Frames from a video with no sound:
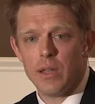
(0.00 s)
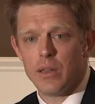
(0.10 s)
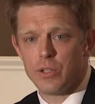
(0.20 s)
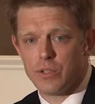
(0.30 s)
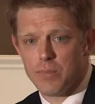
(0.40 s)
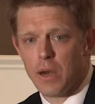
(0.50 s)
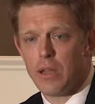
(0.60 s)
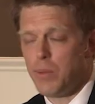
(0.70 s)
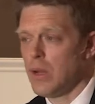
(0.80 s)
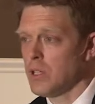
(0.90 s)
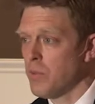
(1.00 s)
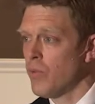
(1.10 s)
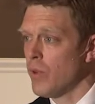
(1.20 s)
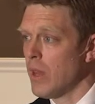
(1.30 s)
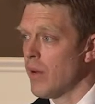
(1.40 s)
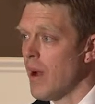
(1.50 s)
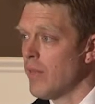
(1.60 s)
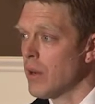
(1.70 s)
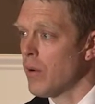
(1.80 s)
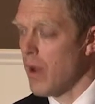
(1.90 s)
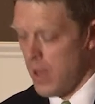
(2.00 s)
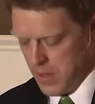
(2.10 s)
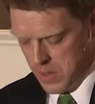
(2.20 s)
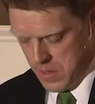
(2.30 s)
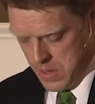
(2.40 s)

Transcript: in the marking periods before they arrive at Corral.